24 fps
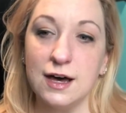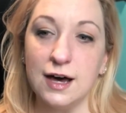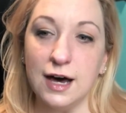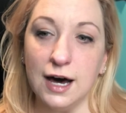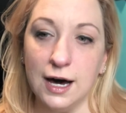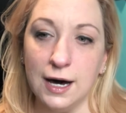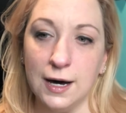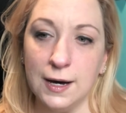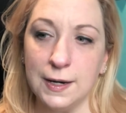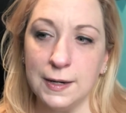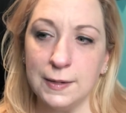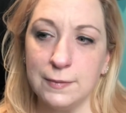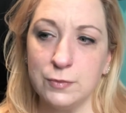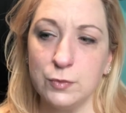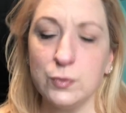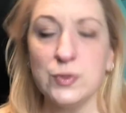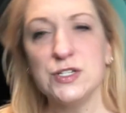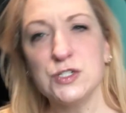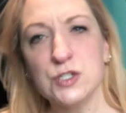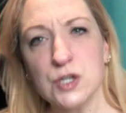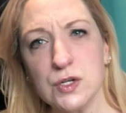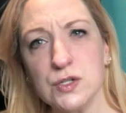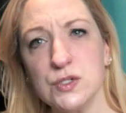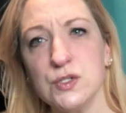um,
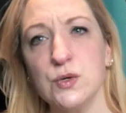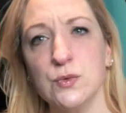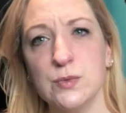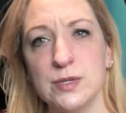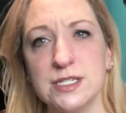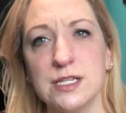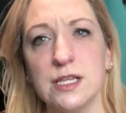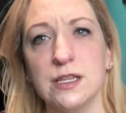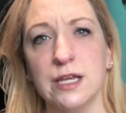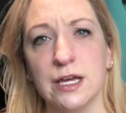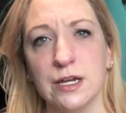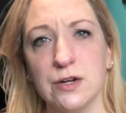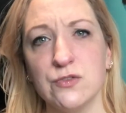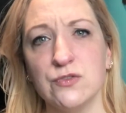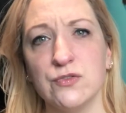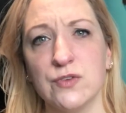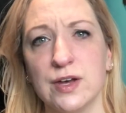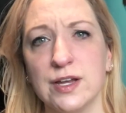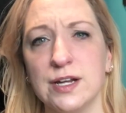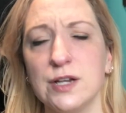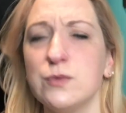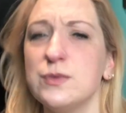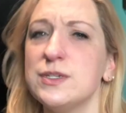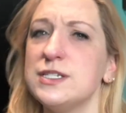which also was a lot of
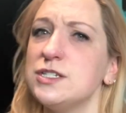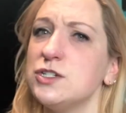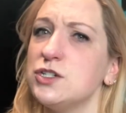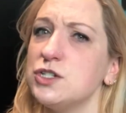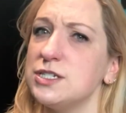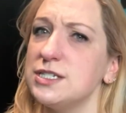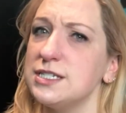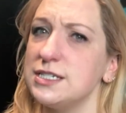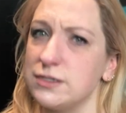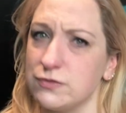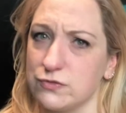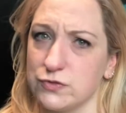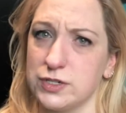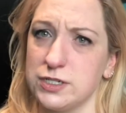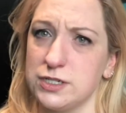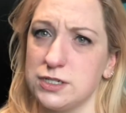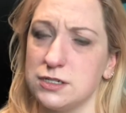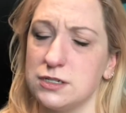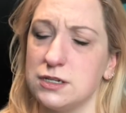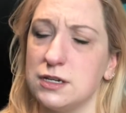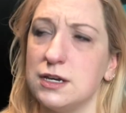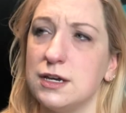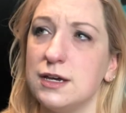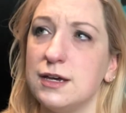fun. It was just different
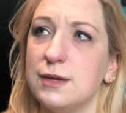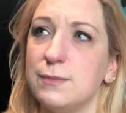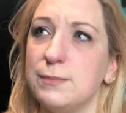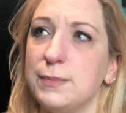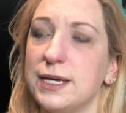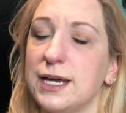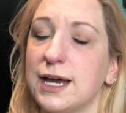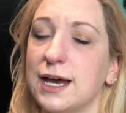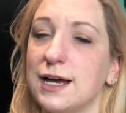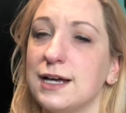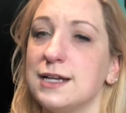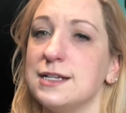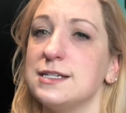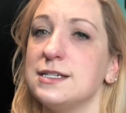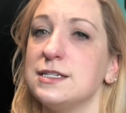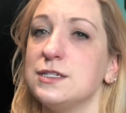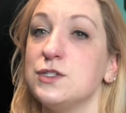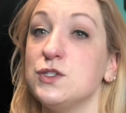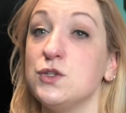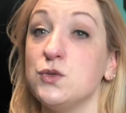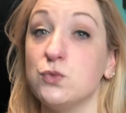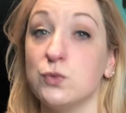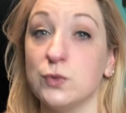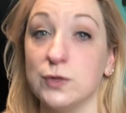because
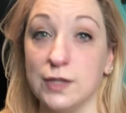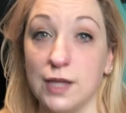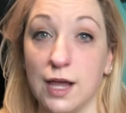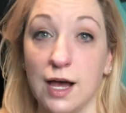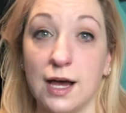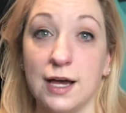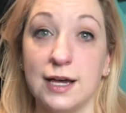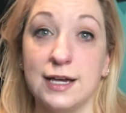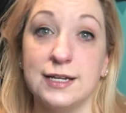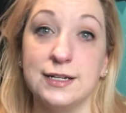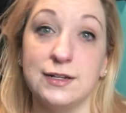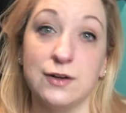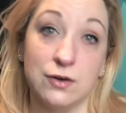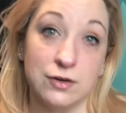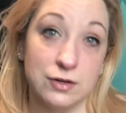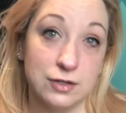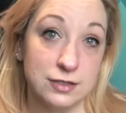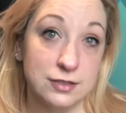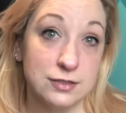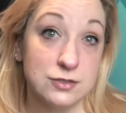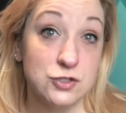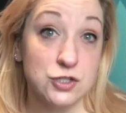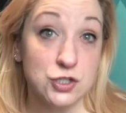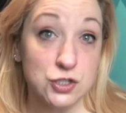you relied
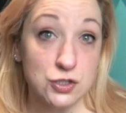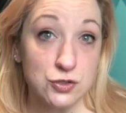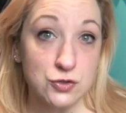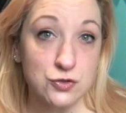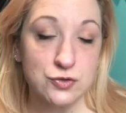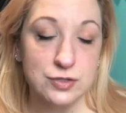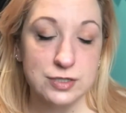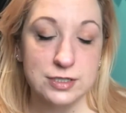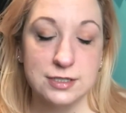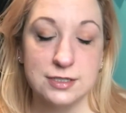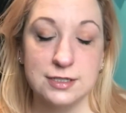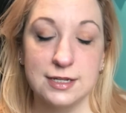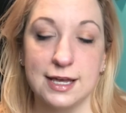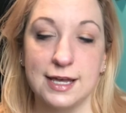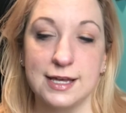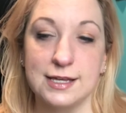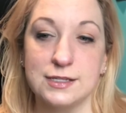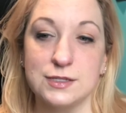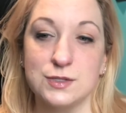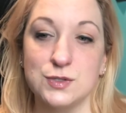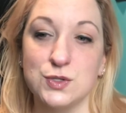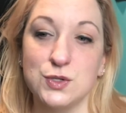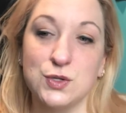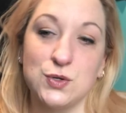on children, and
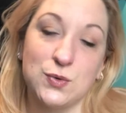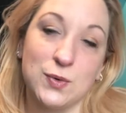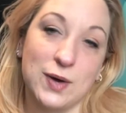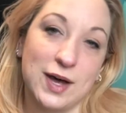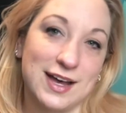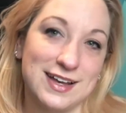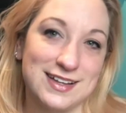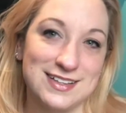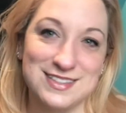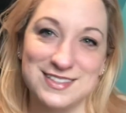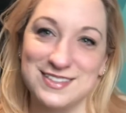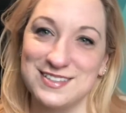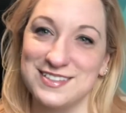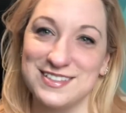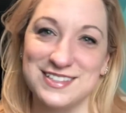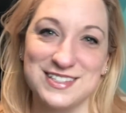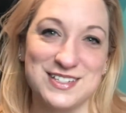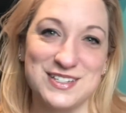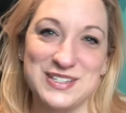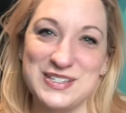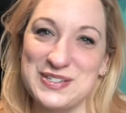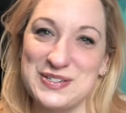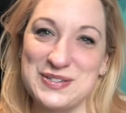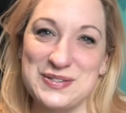so you had to
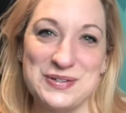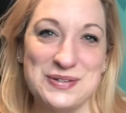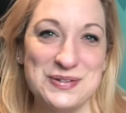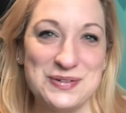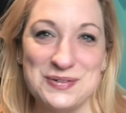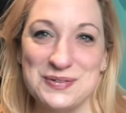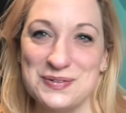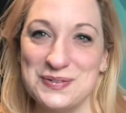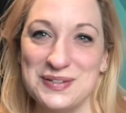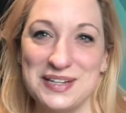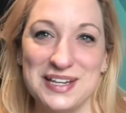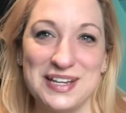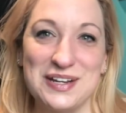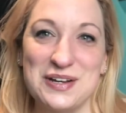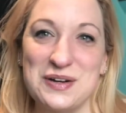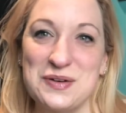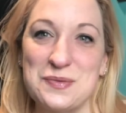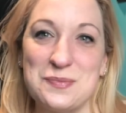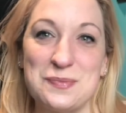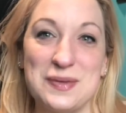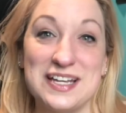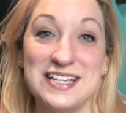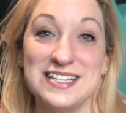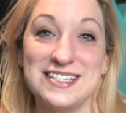do, you know,
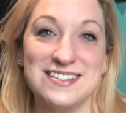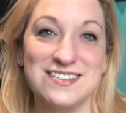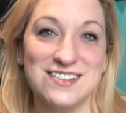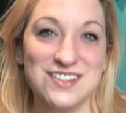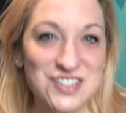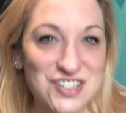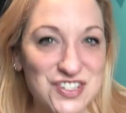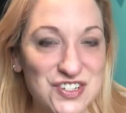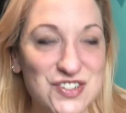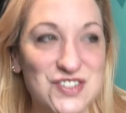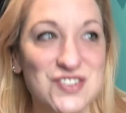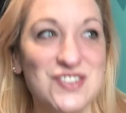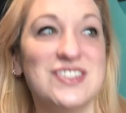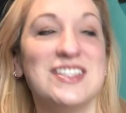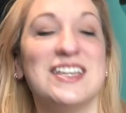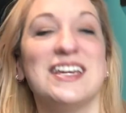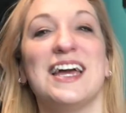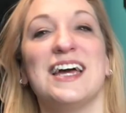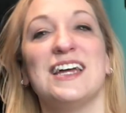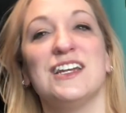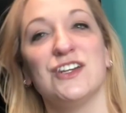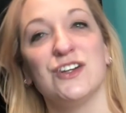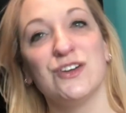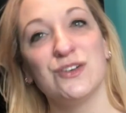based on children. They
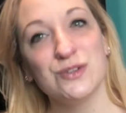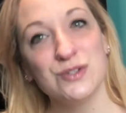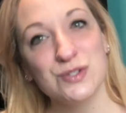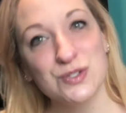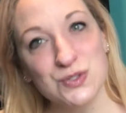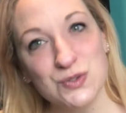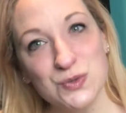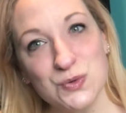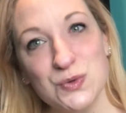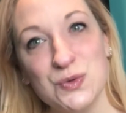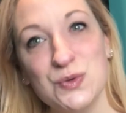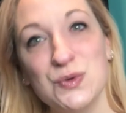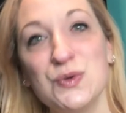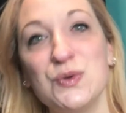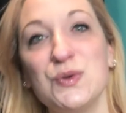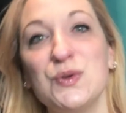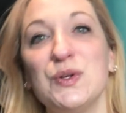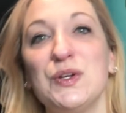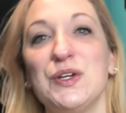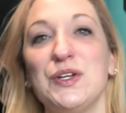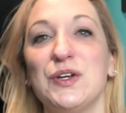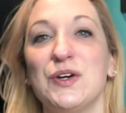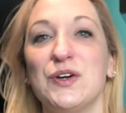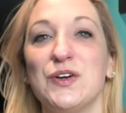had to go to school,
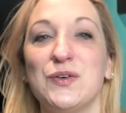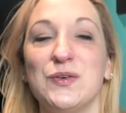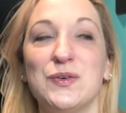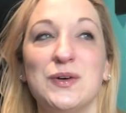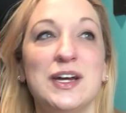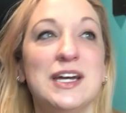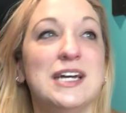you know,